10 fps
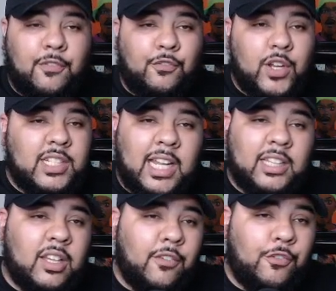It's not like
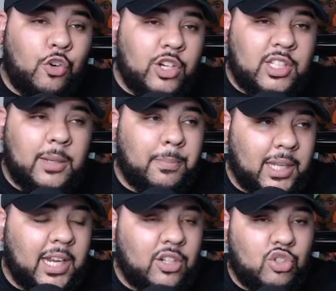they're forcing
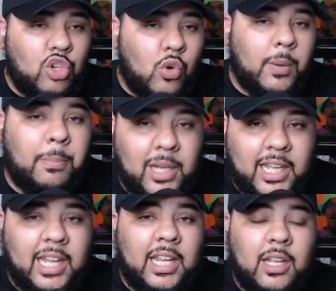players to go and
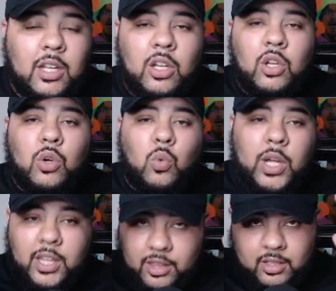play
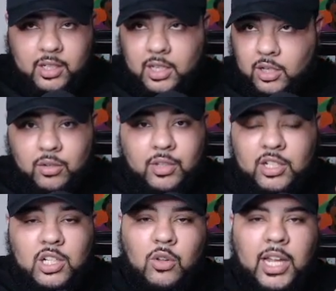with you know there's
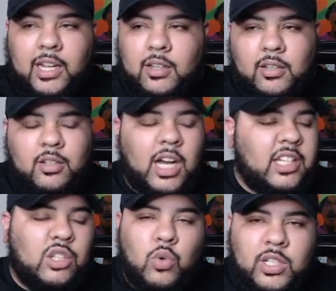no like
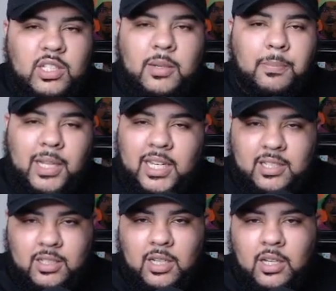consequences in
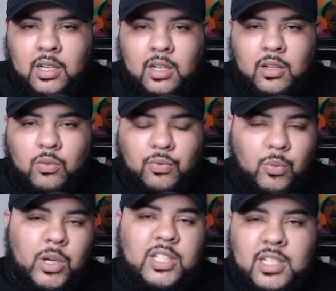place from
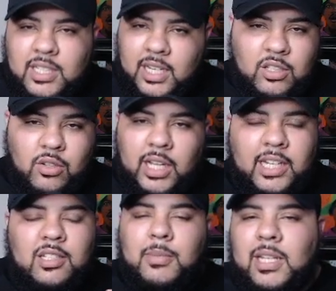what she's saying. So like
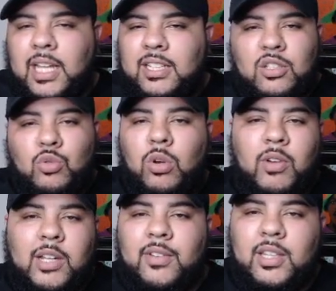to me, that's two
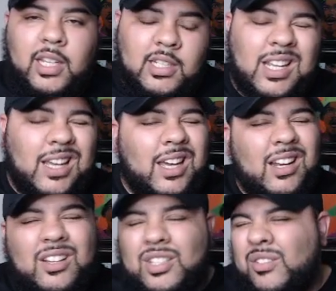irrelevant things. And
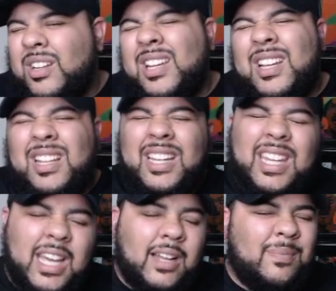also, like
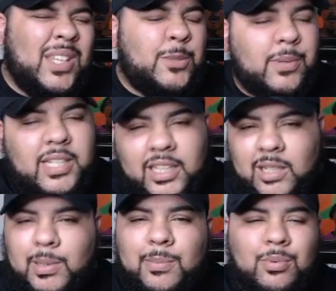yeah, it's protecting
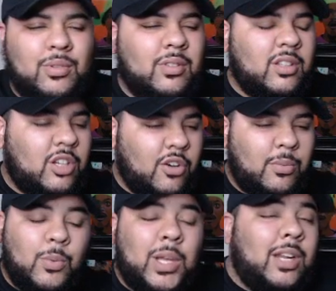people. The code,
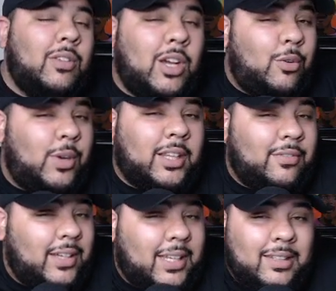but we don't know what the
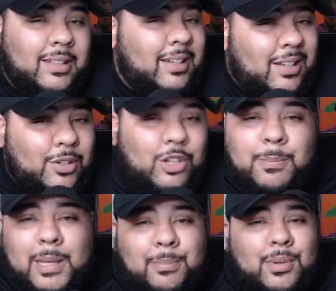fuck is gonna do to
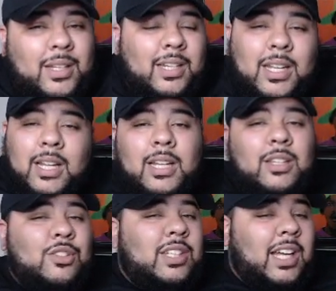people. And
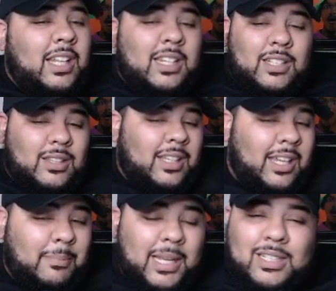you see all these things,
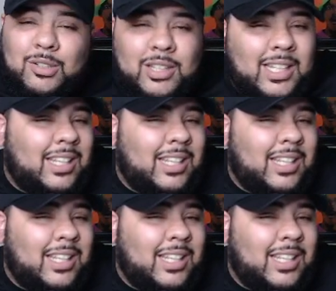mesothelioma.